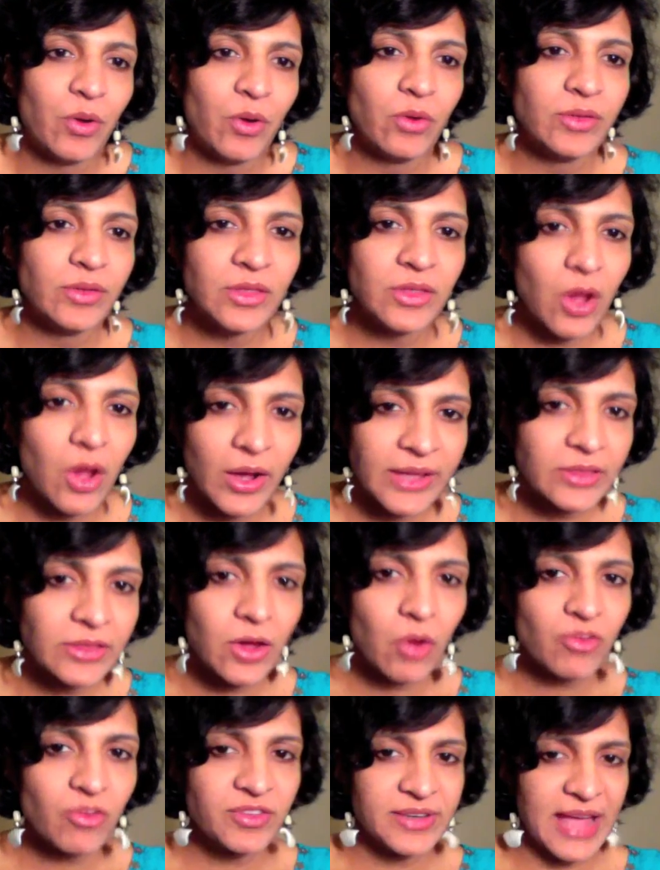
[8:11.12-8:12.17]
in
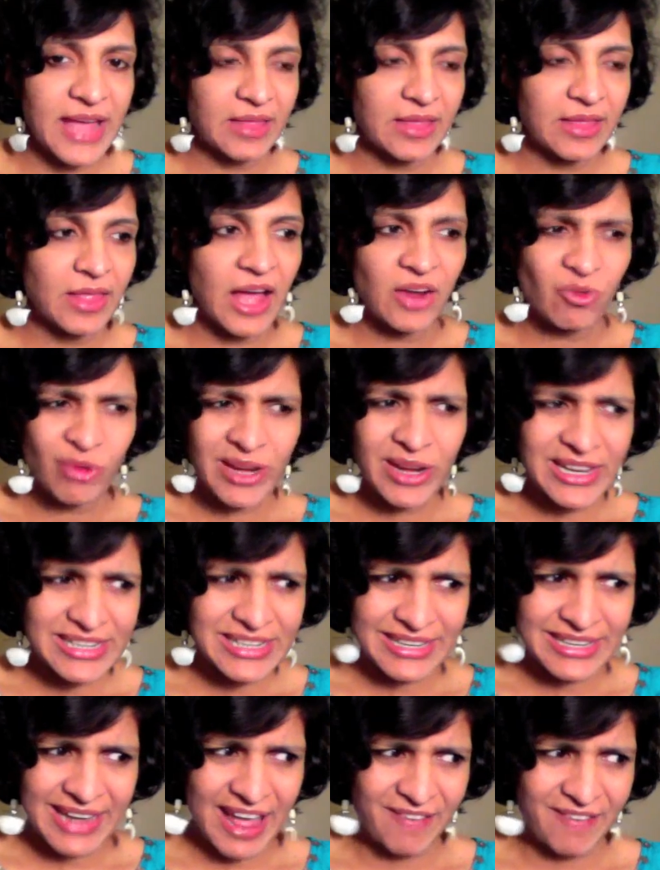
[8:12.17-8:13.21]
those days, I really
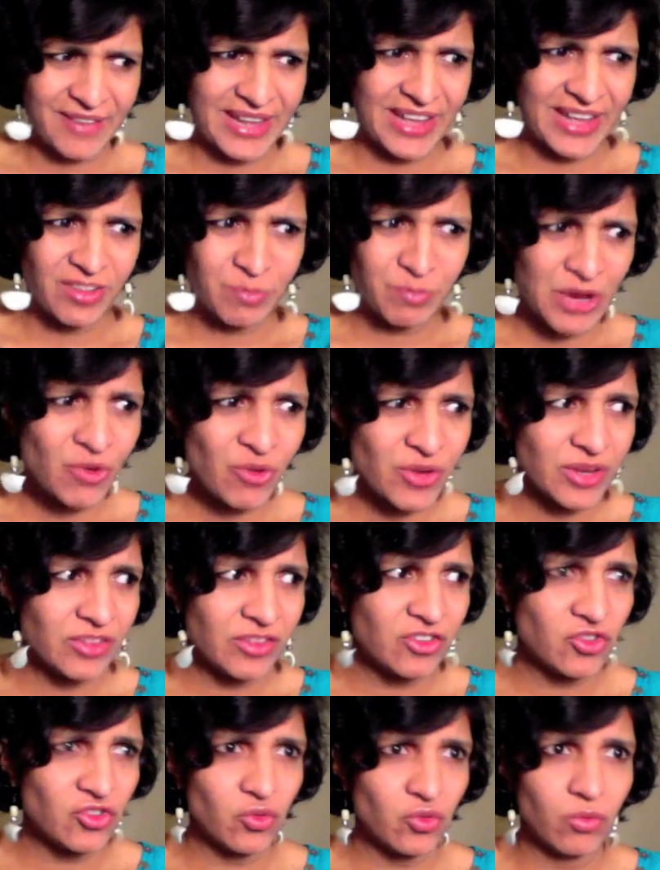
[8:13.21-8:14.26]
didn't have any
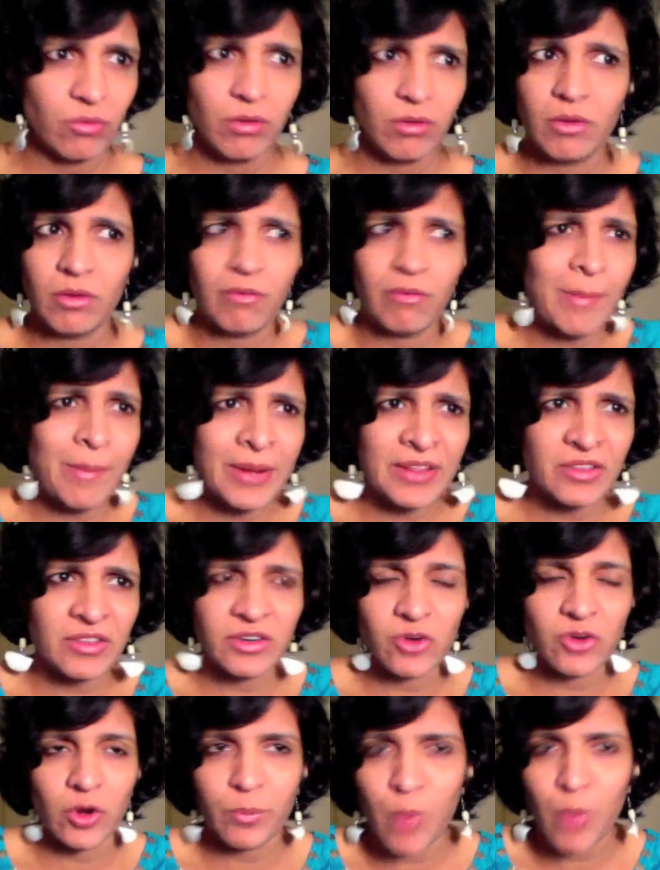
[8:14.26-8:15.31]
experience remedies
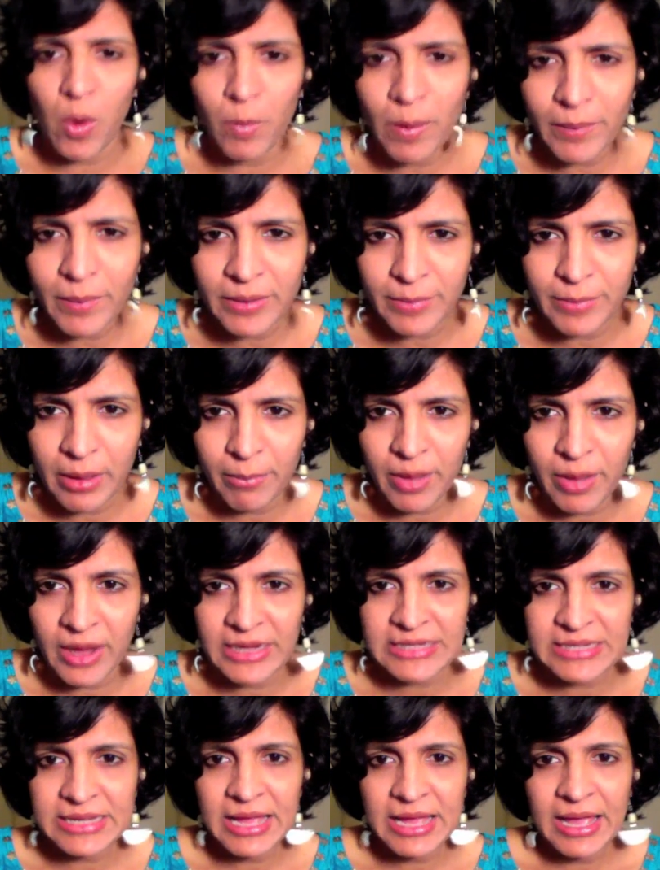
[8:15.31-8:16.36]
did not pop up in my
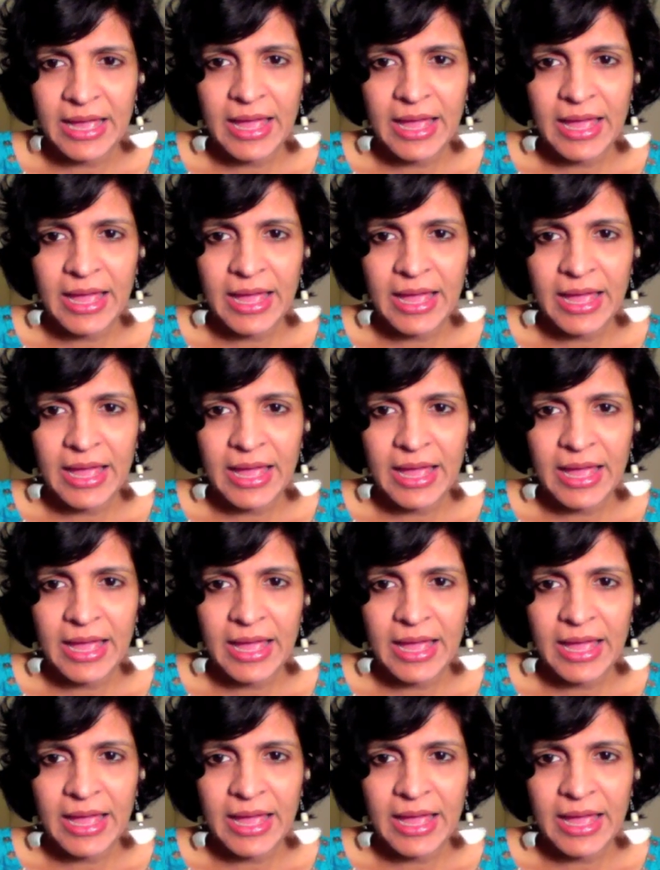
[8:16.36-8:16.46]
mind,